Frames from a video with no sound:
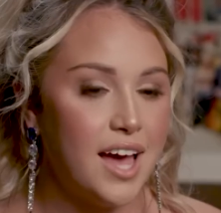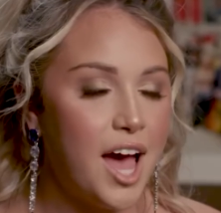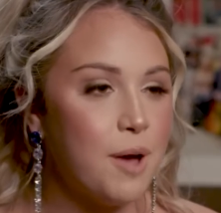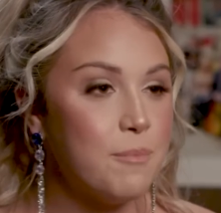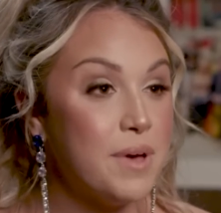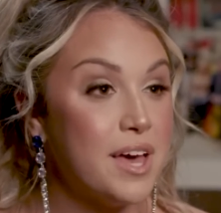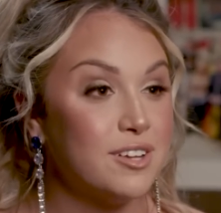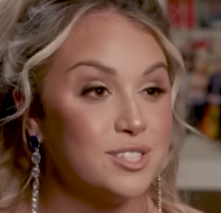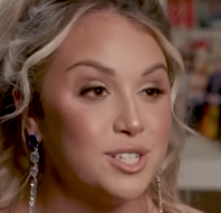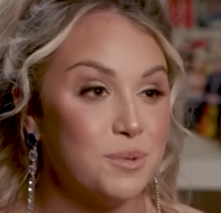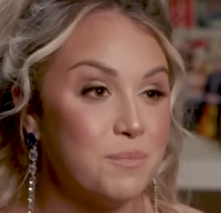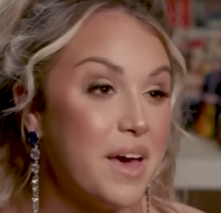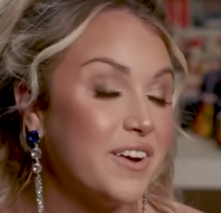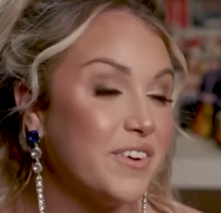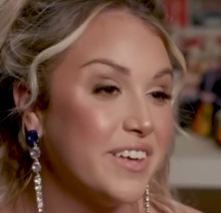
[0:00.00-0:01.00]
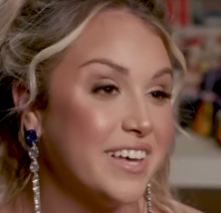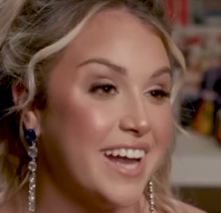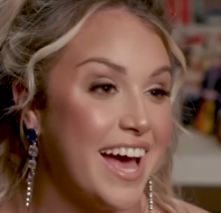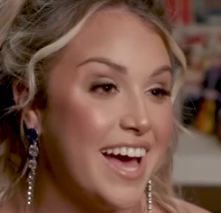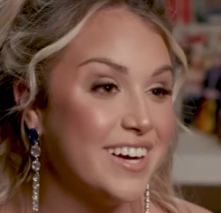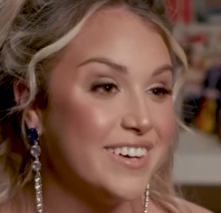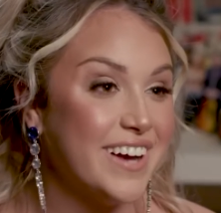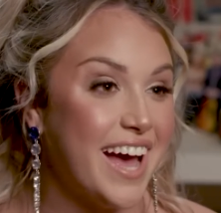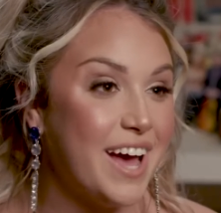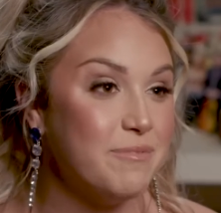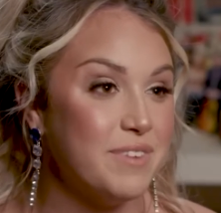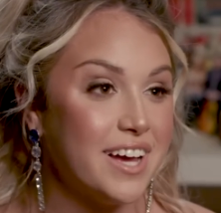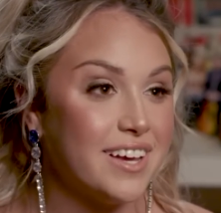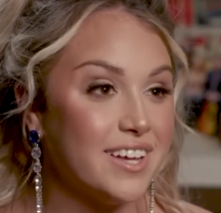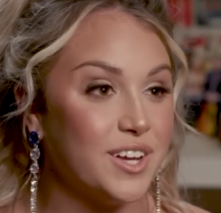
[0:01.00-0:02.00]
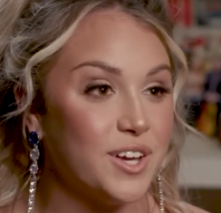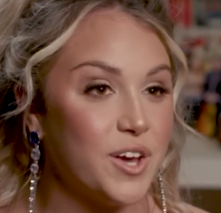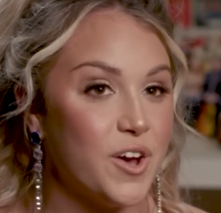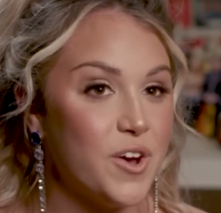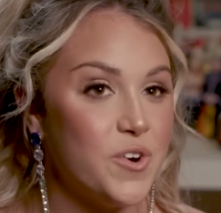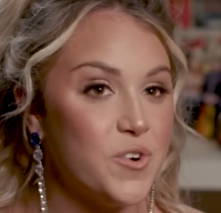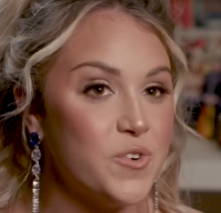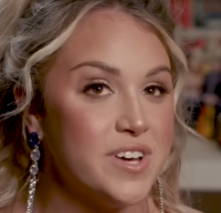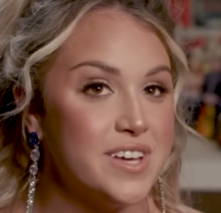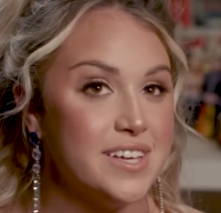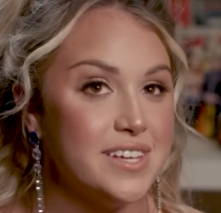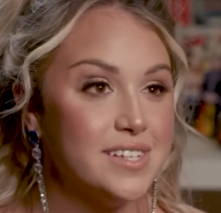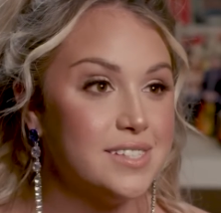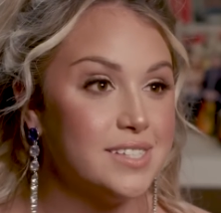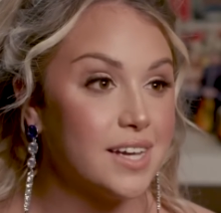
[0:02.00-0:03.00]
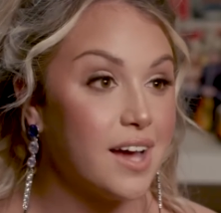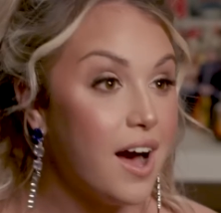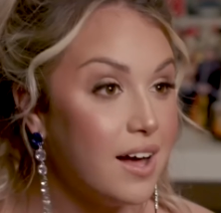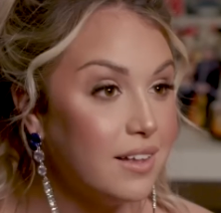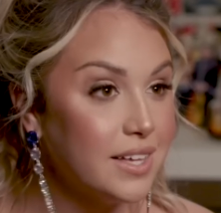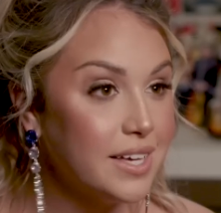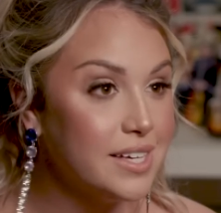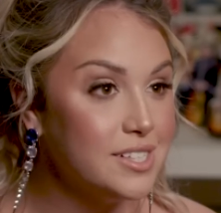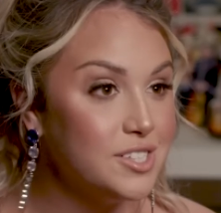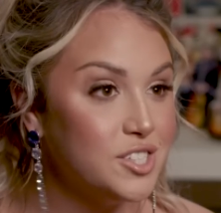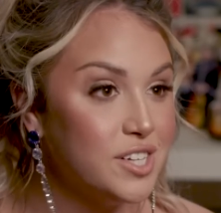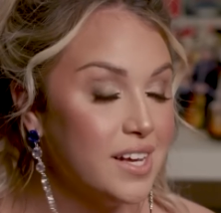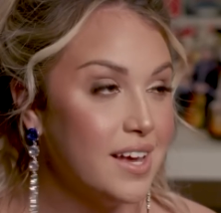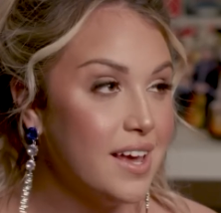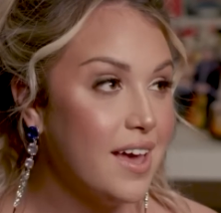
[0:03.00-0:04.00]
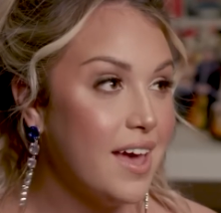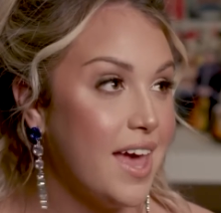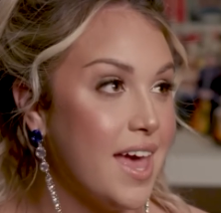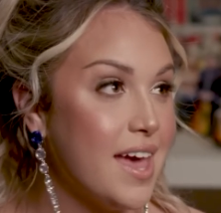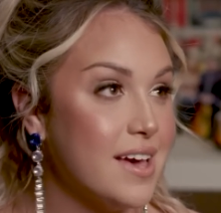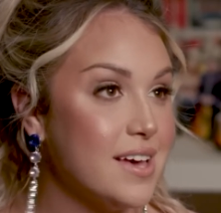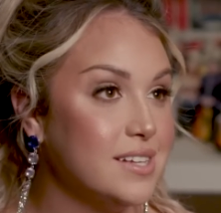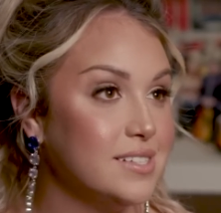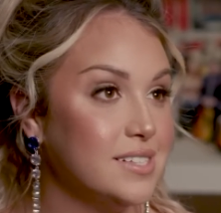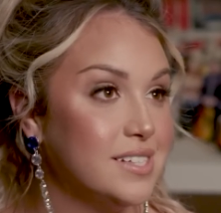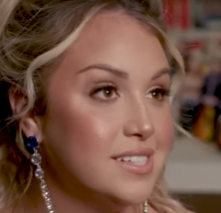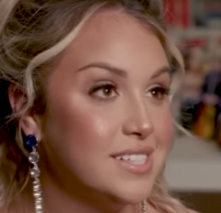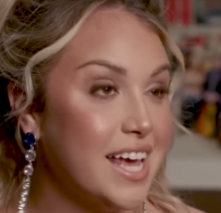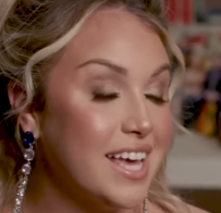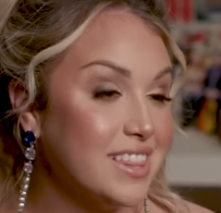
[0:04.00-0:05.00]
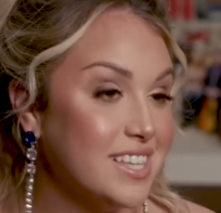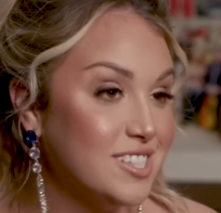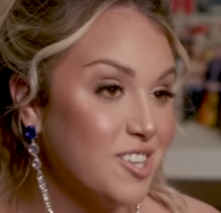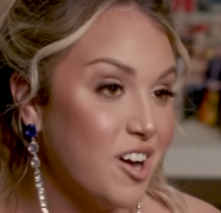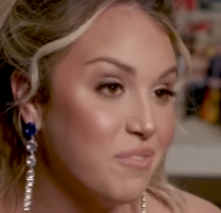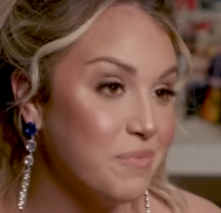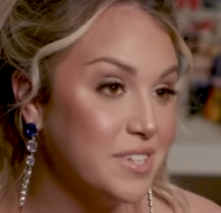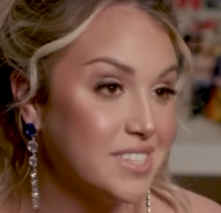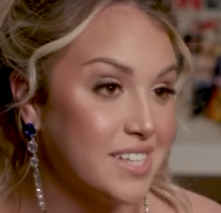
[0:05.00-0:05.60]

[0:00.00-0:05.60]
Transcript: I'm pedal to the metal and I don't, I'm not gonna go to college and take these softball